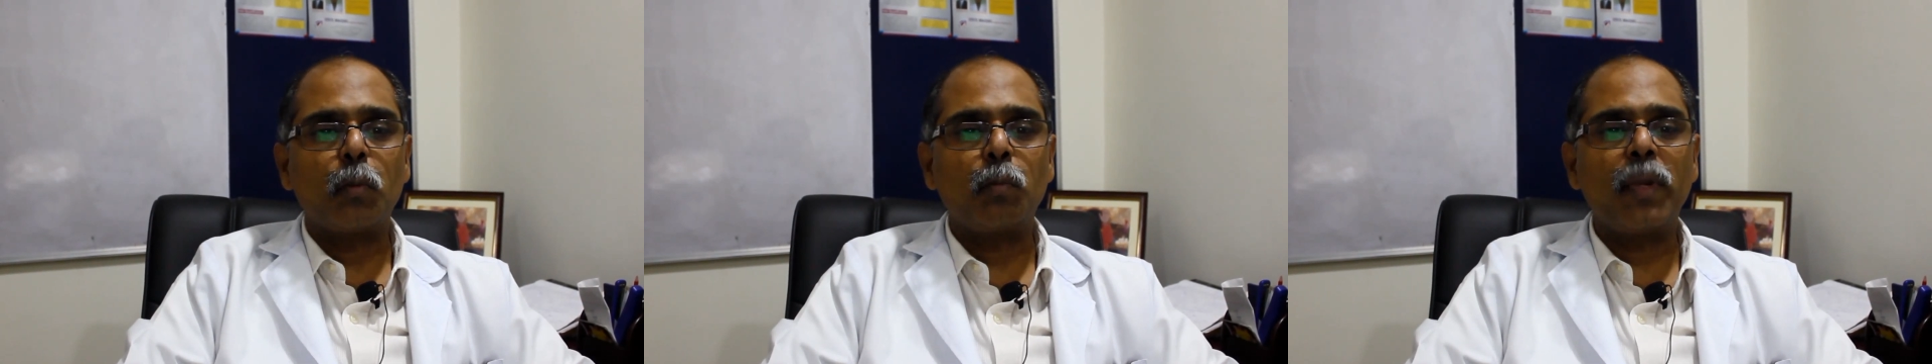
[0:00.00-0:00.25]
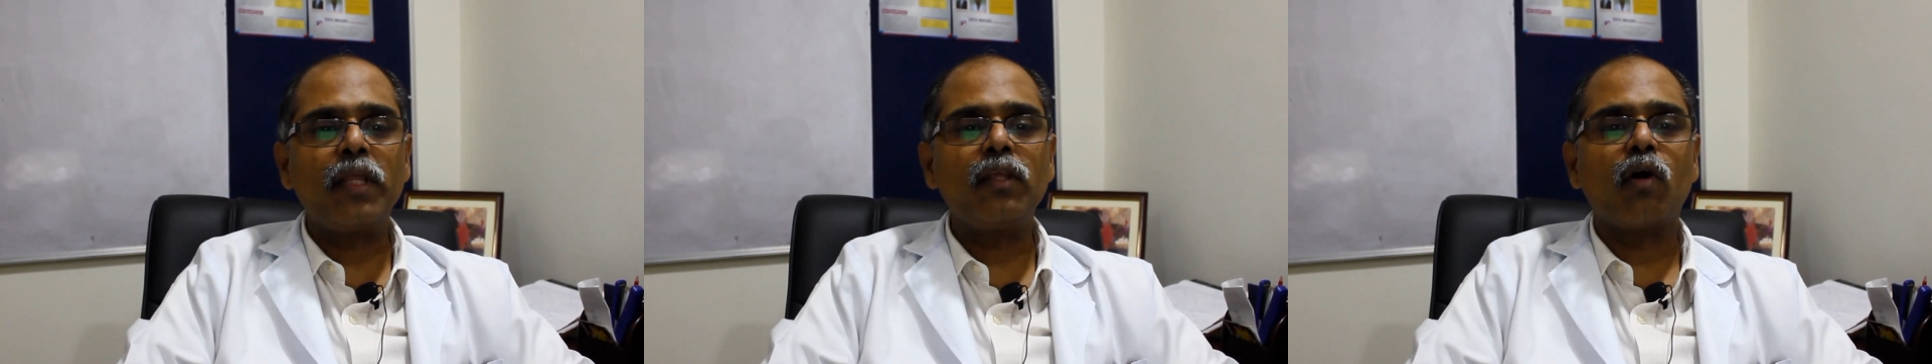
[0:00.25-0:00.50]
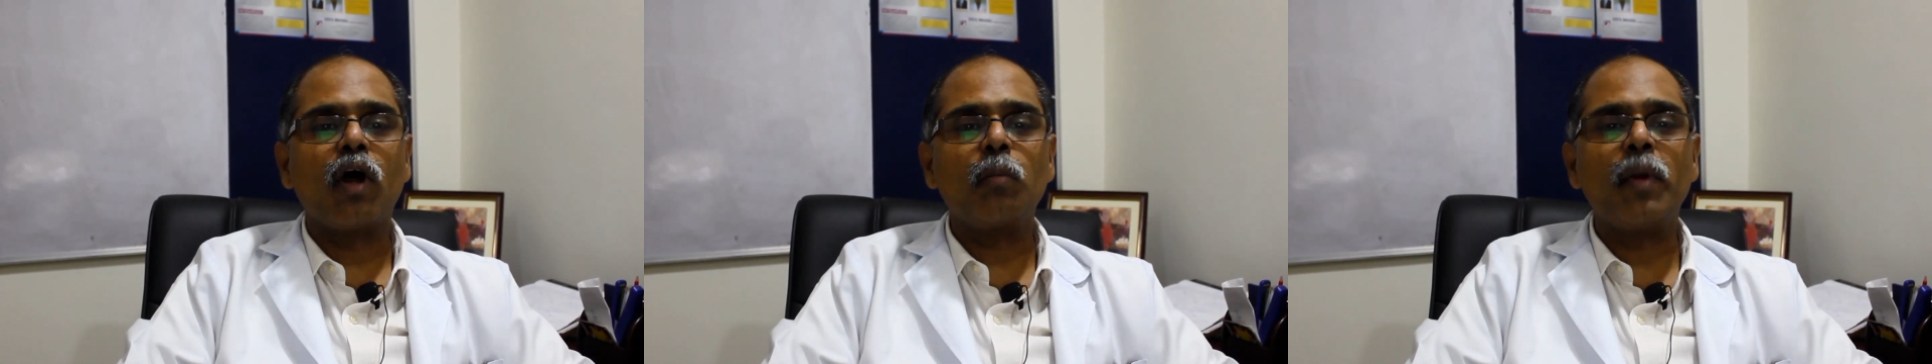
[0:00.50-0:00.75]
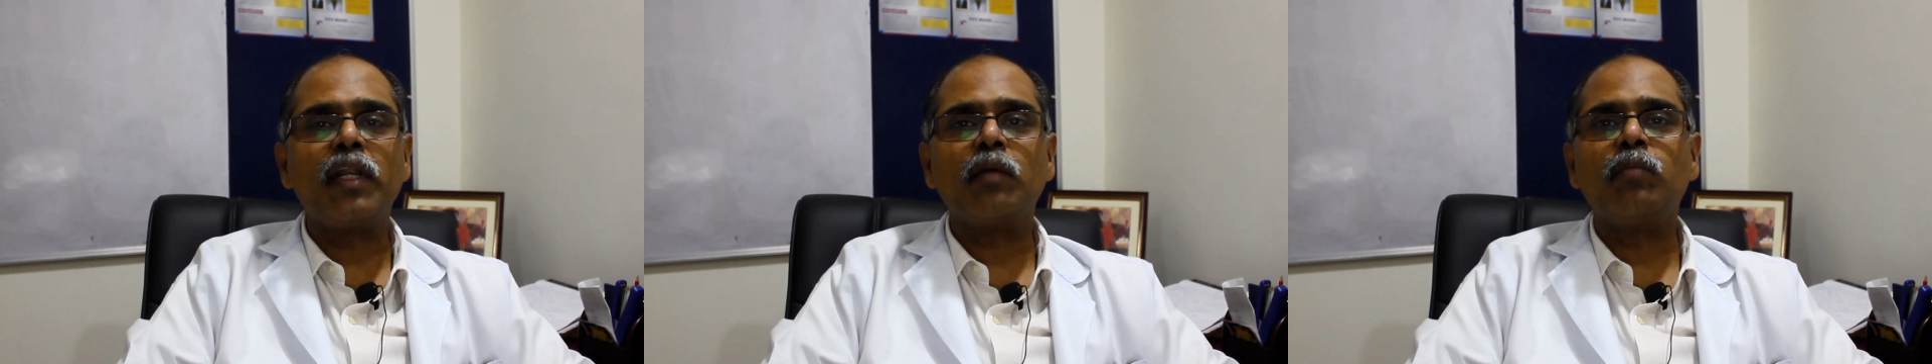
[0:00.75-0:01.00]
May the
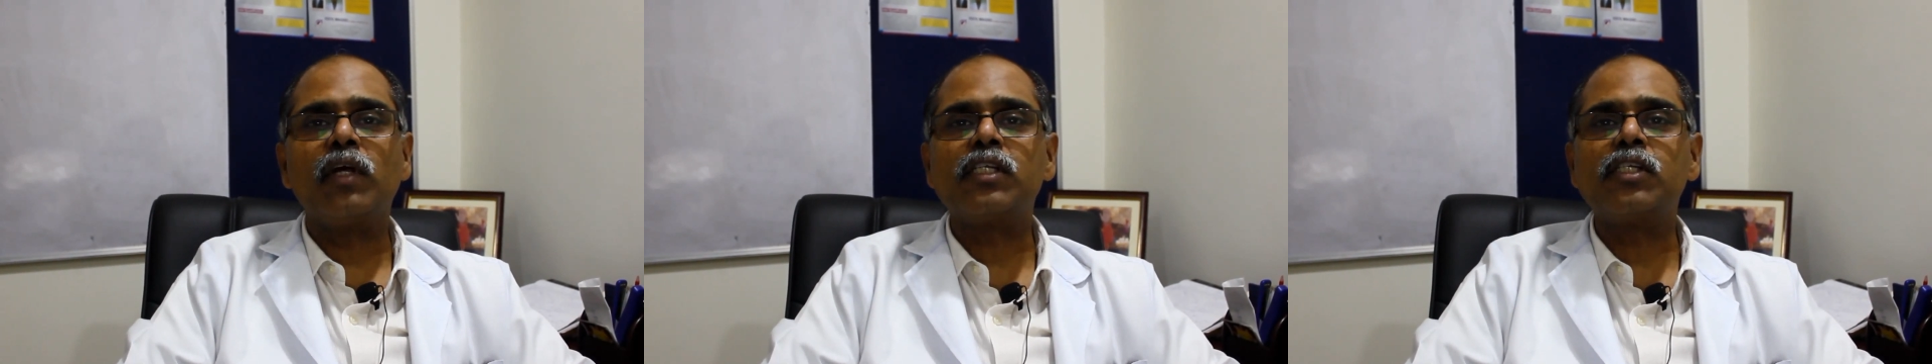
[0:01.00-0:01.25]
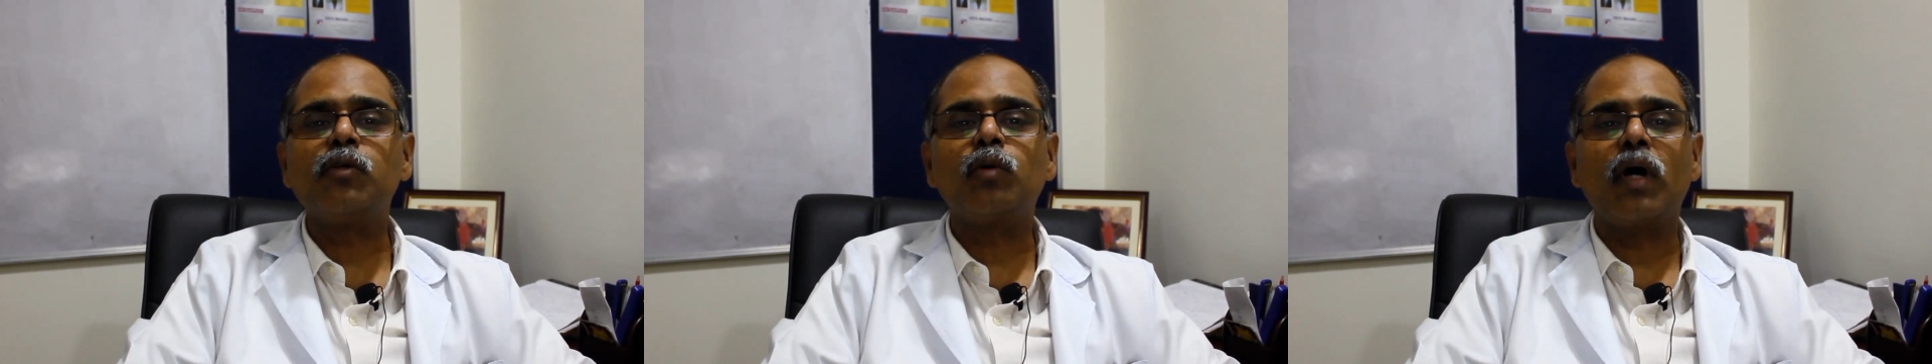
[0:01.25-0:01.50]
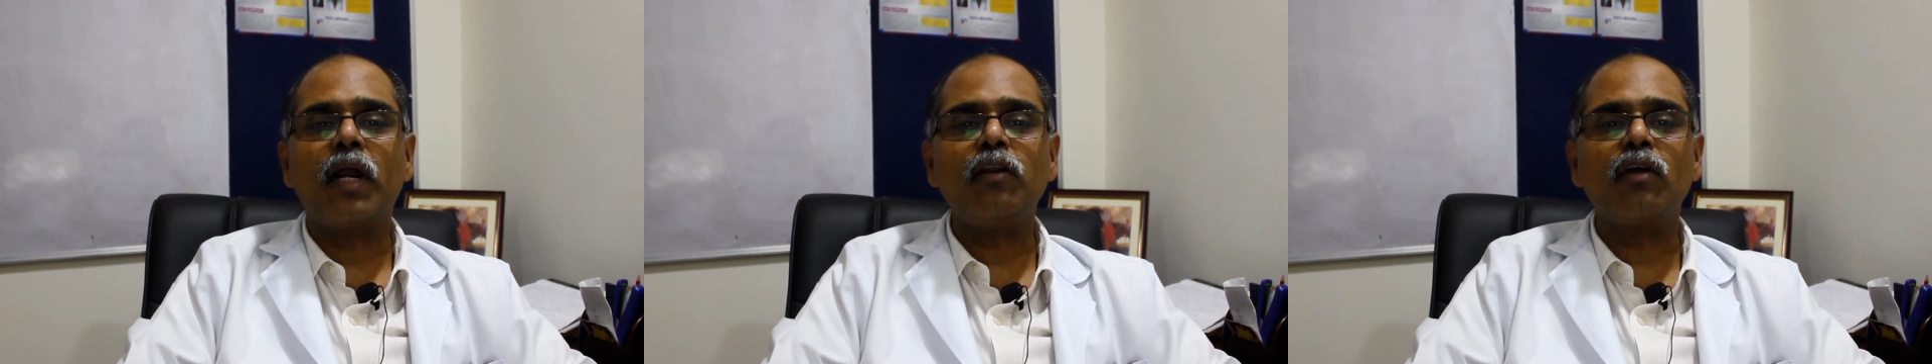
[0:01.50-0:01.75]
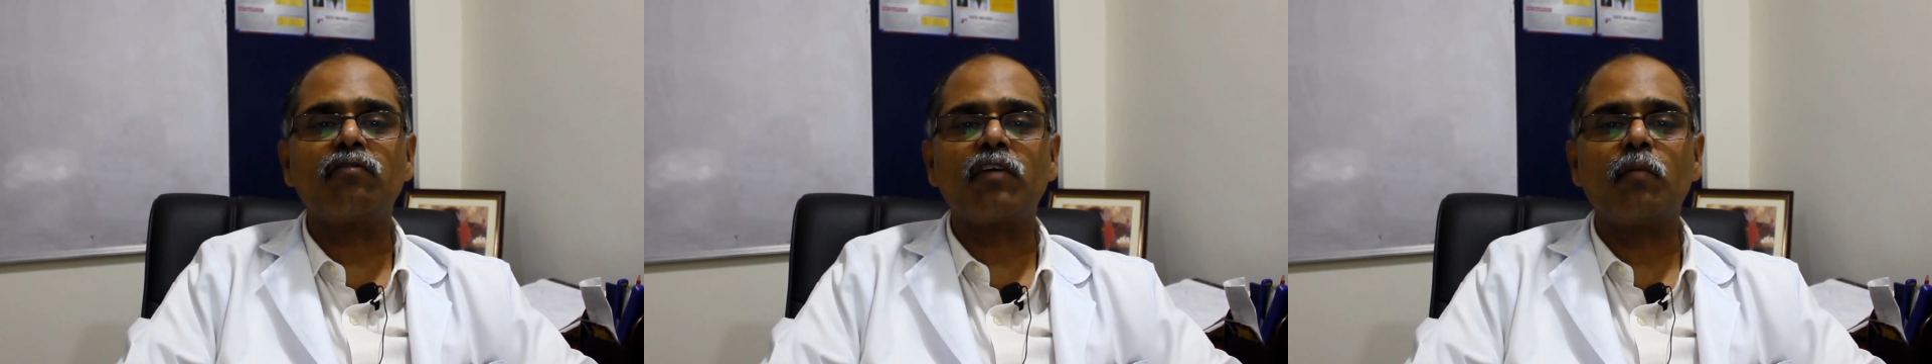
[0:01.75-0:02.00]
Almighty bless you and
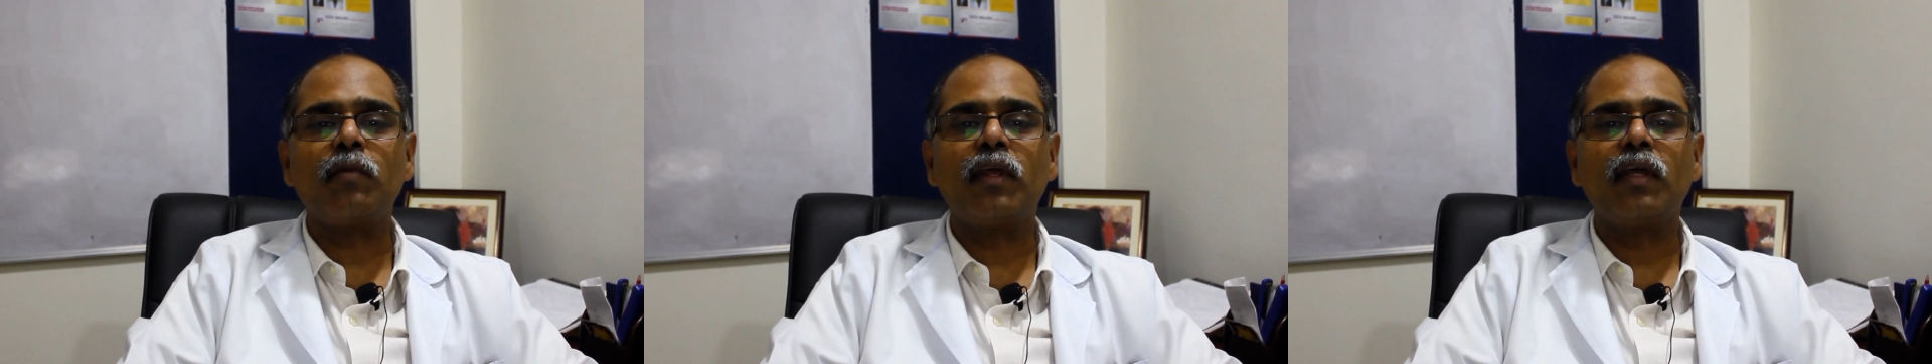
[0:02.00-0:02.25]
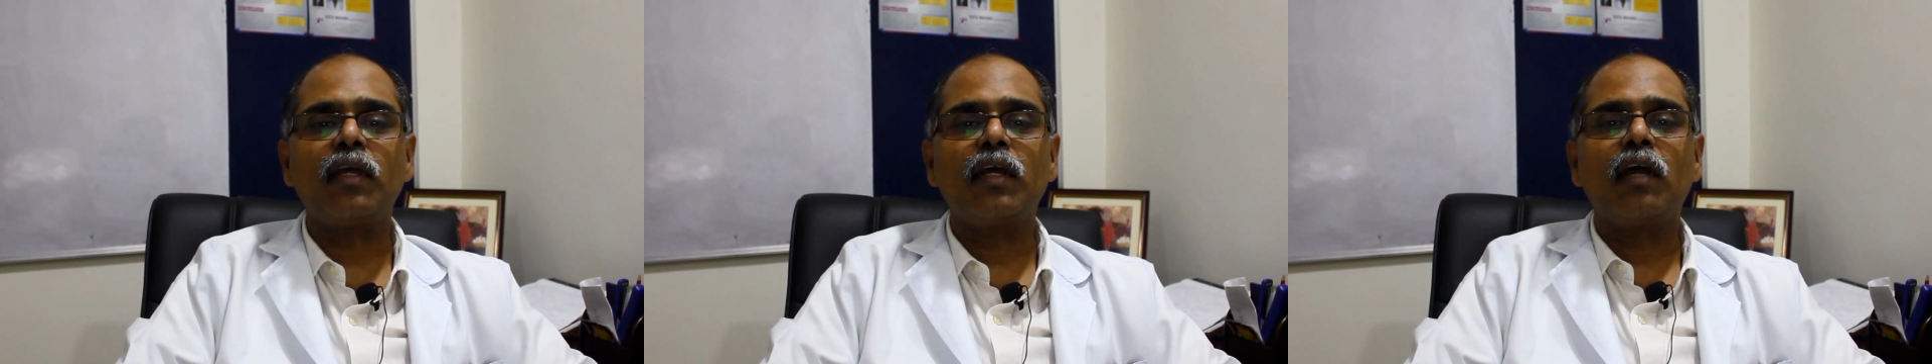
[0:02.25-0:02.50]
your family